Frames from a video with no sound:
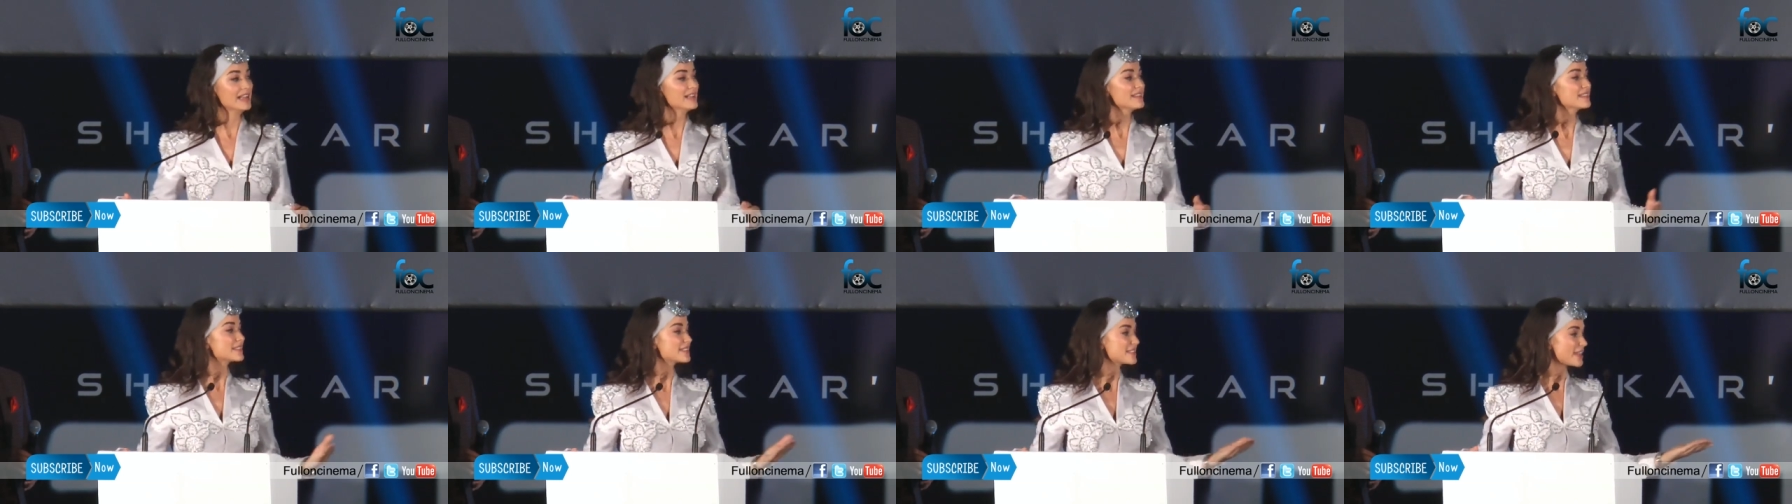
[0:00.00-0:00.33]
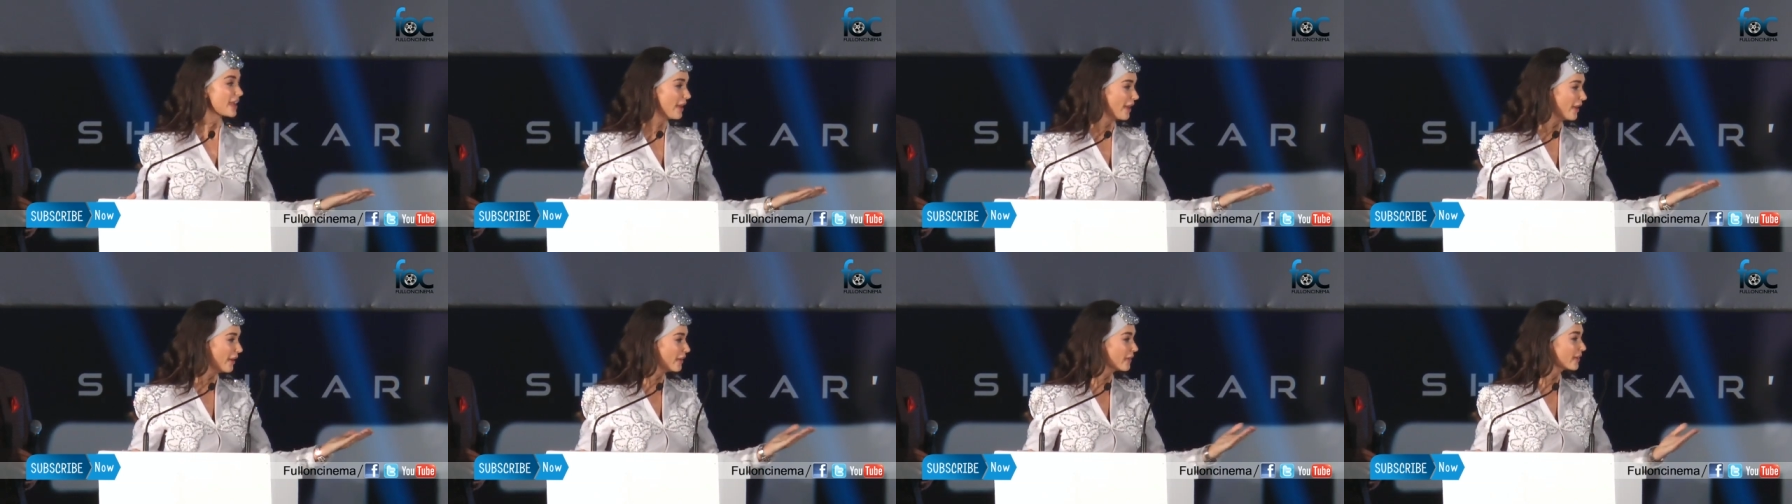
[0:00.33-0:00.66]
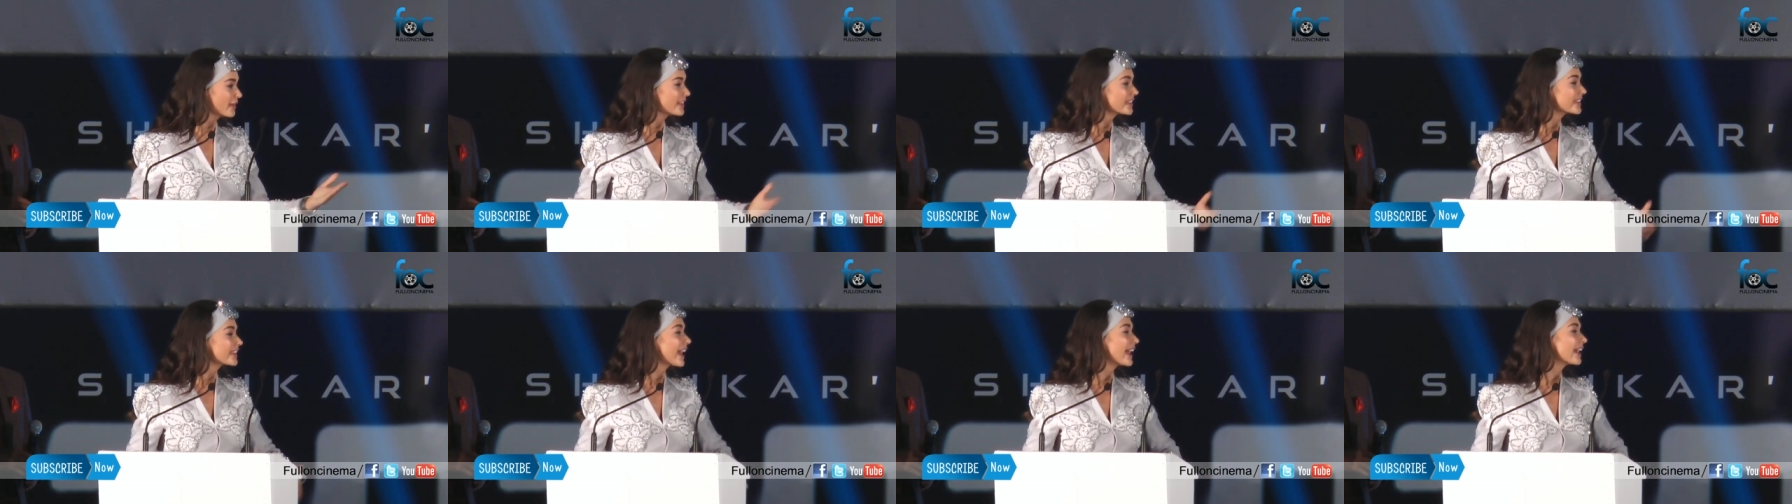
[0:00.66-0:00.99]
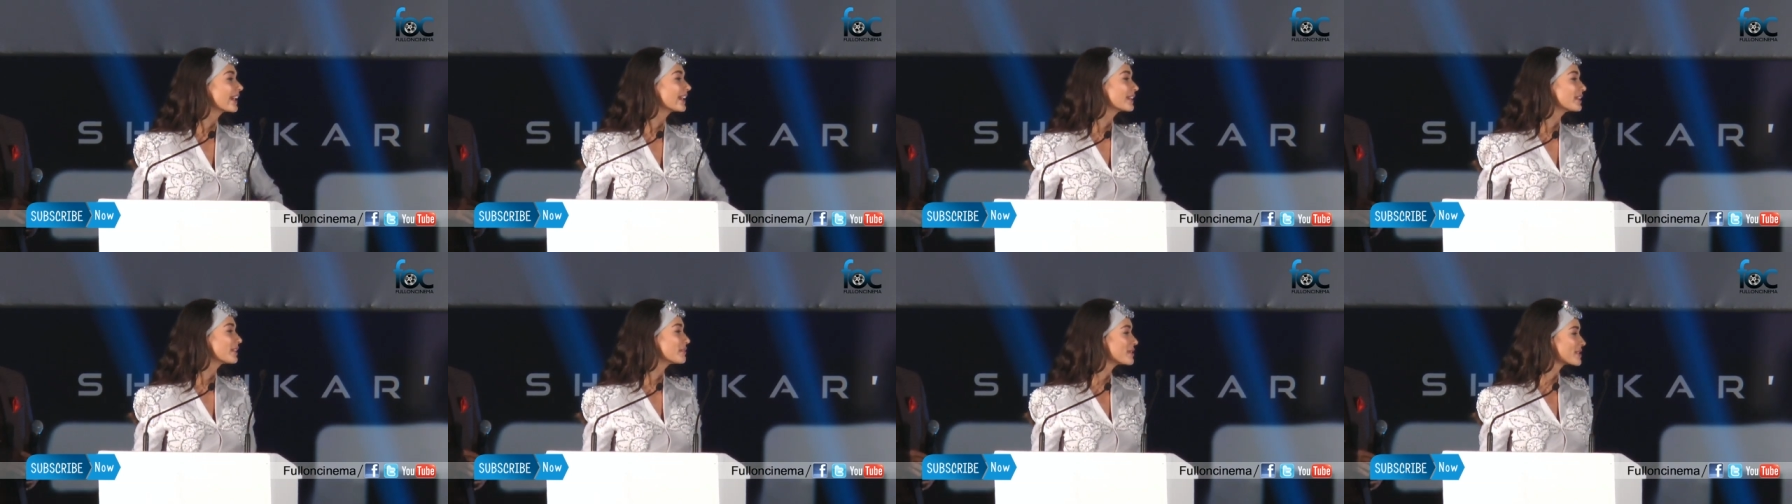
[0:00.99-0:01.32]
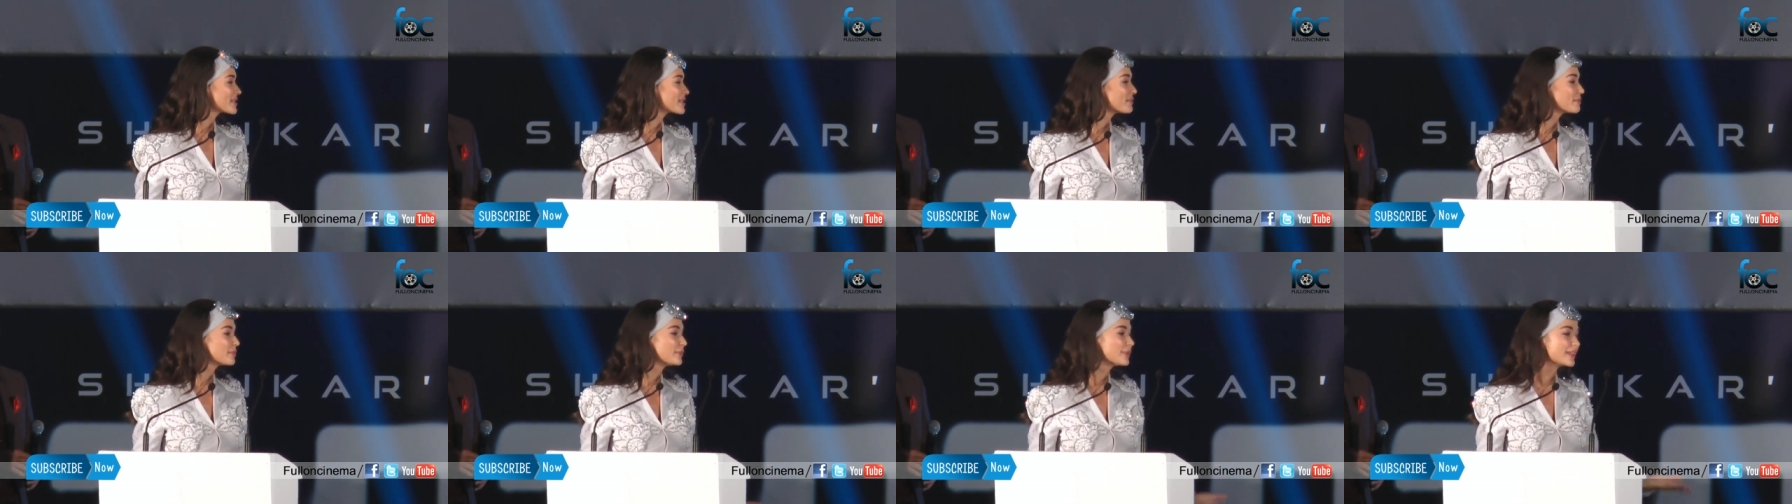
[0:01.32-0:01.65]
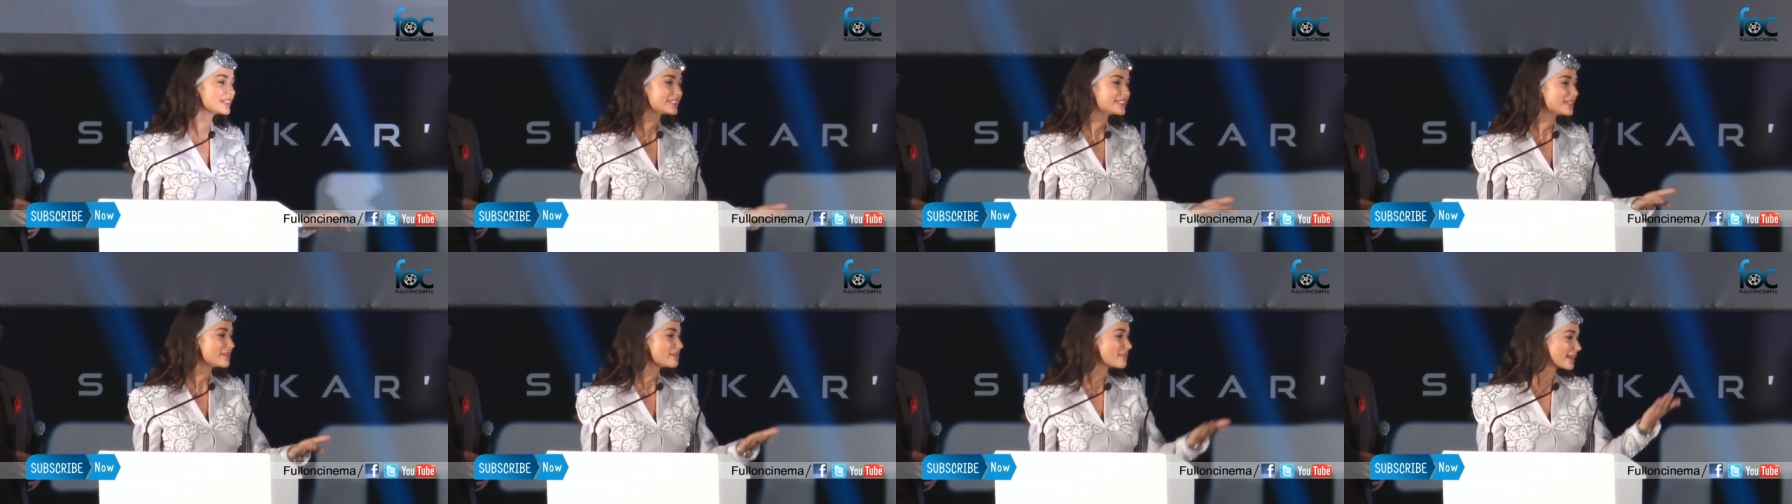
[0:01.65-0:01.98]
So thank you, Mr.
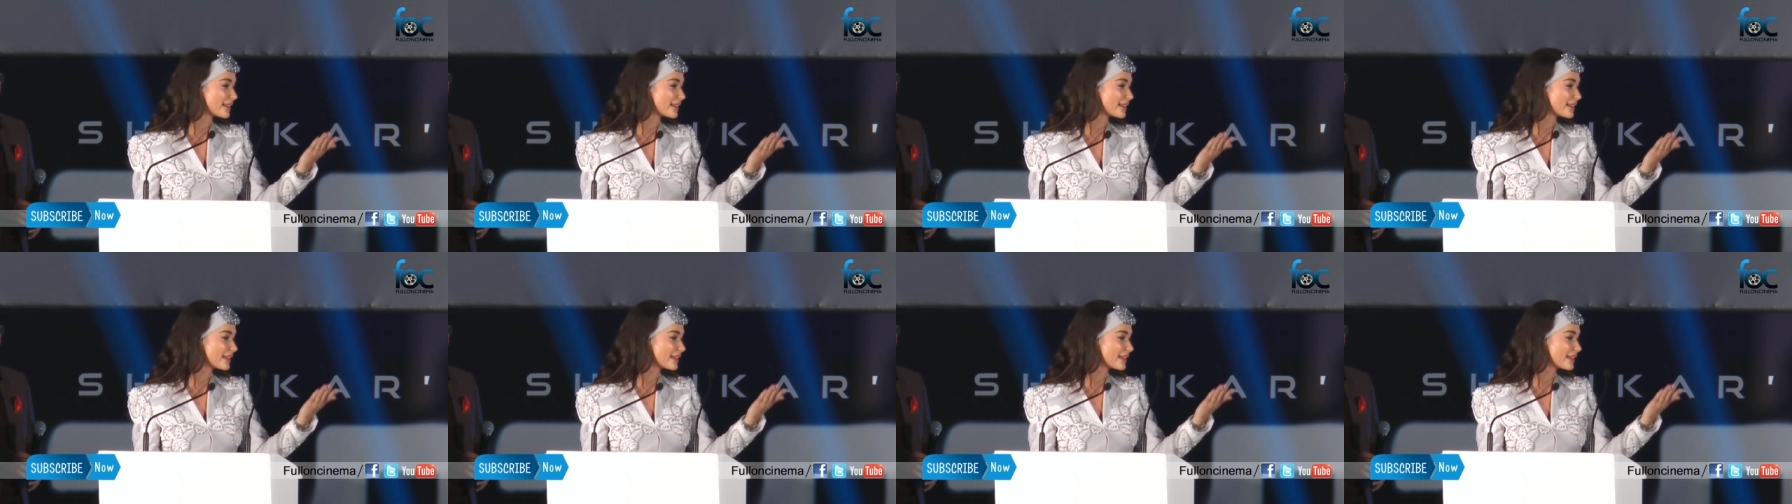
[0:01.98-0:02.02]
Pookutty,